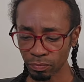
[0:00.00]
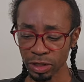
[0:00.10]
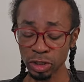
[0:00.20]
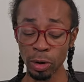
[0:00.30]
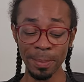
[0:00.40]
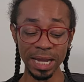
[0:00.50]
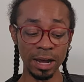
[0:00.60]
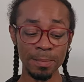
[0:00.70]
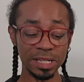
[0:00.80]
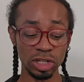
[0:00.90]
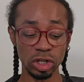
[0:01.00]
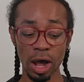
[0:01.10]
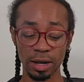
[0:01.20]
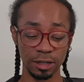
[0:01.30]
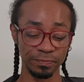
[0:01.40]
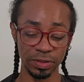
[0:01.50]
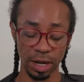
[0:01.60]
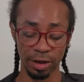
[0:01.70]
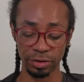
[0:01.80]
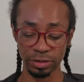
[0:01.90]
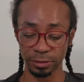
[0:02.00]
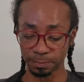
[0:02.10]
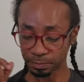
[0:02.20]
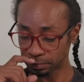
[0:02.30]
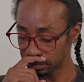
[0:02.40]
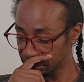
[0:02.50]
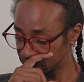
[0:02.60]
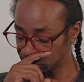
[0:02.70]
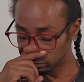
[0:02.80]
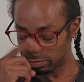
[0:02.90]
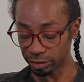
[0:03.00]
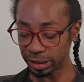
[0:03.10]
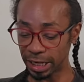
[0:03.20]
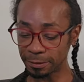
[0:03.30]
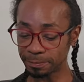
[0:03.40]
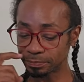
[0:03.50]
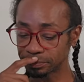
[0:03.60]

So it may come as a shock to others, okay?